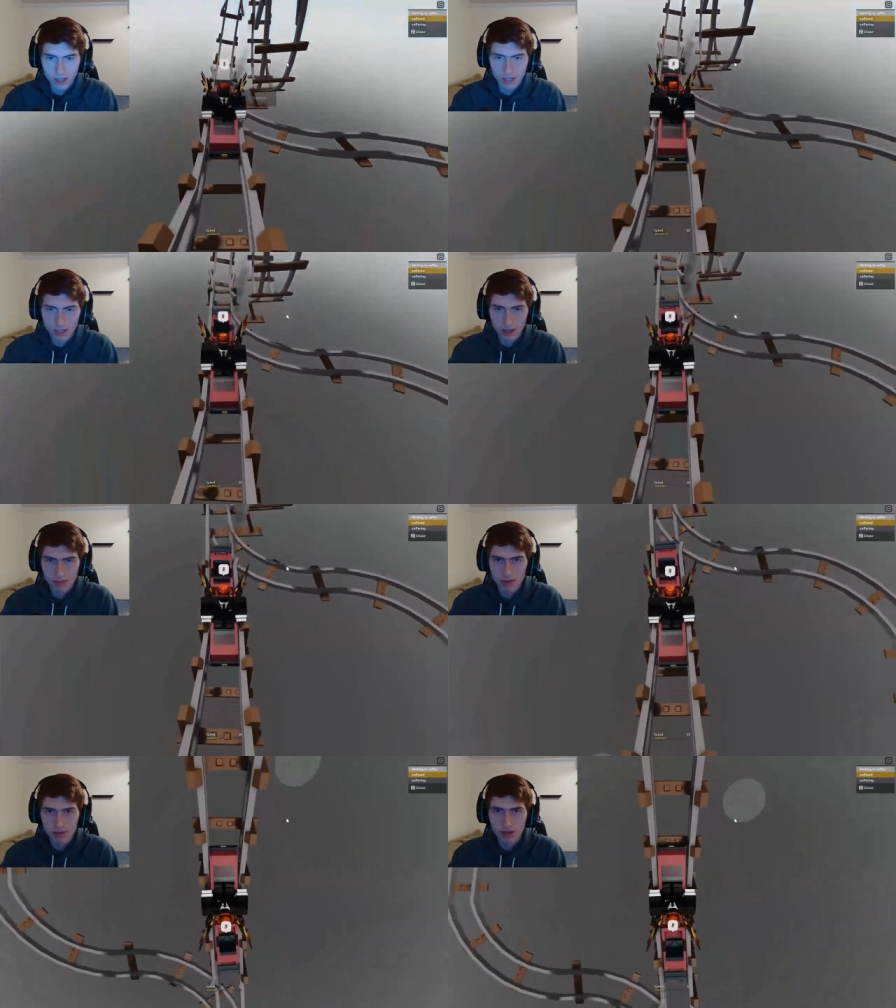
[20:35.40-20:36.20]

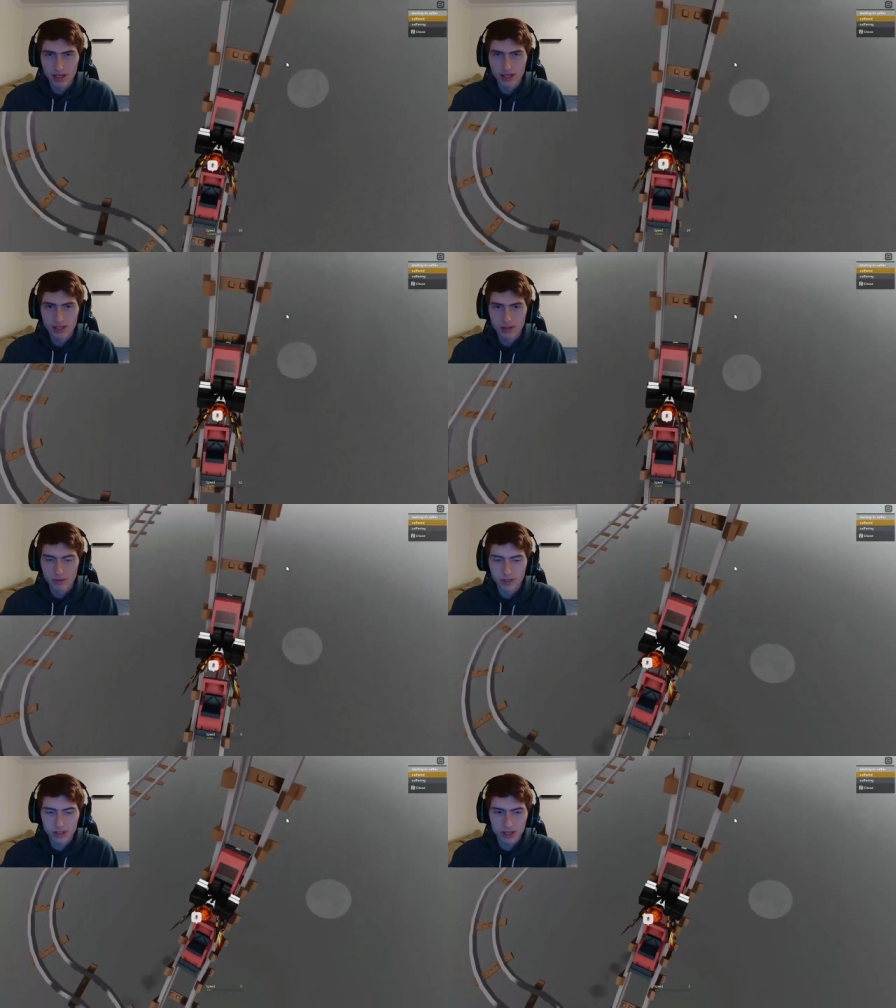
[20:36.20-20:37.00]
Um, I need to
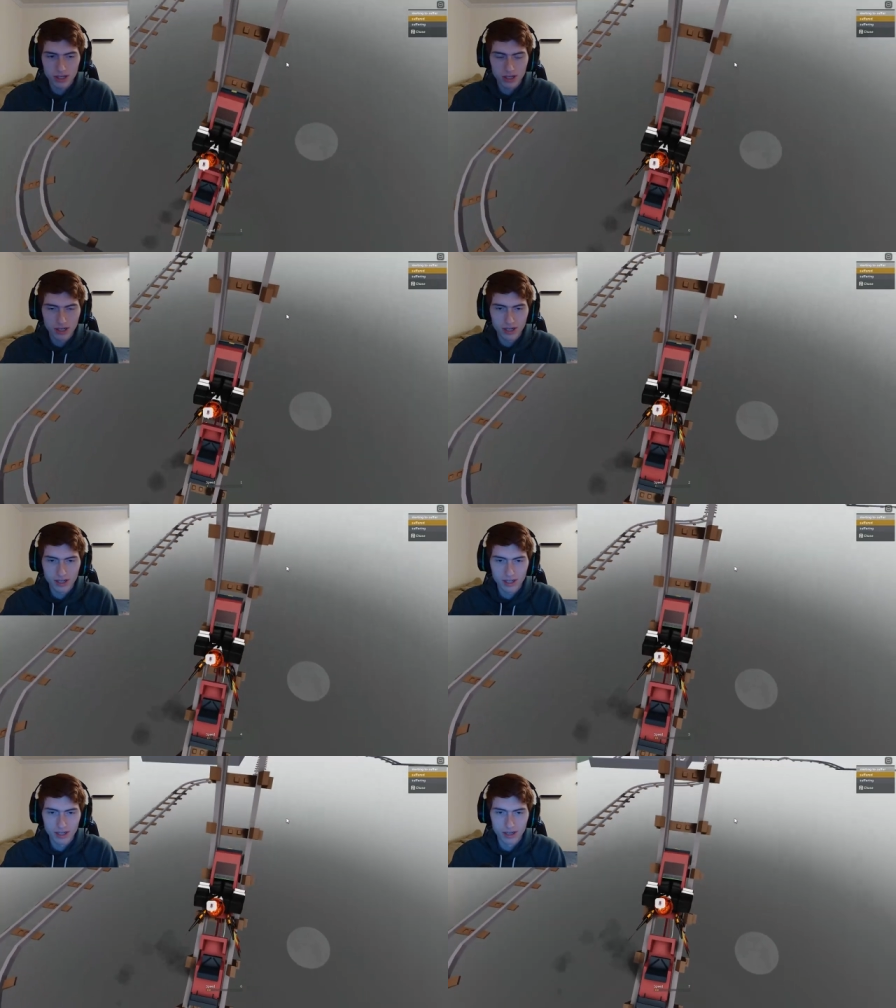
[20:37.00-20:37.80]
switch the
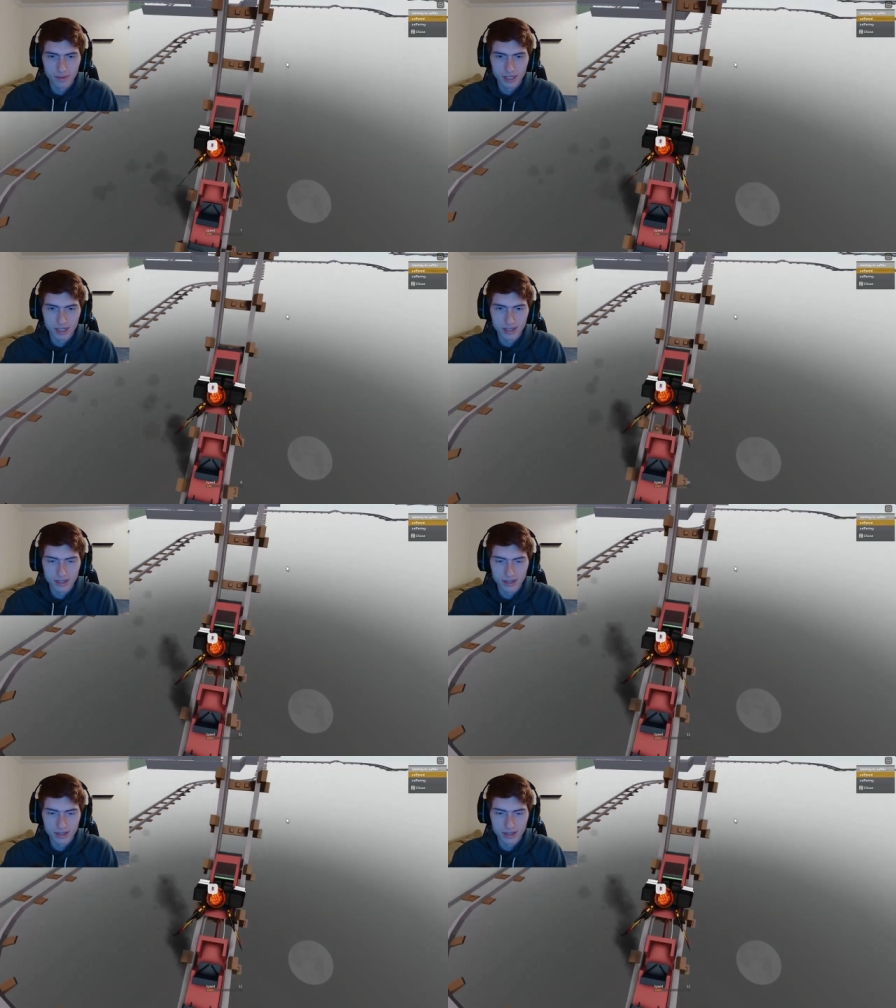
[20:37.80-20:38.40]
cart. Oh, my God.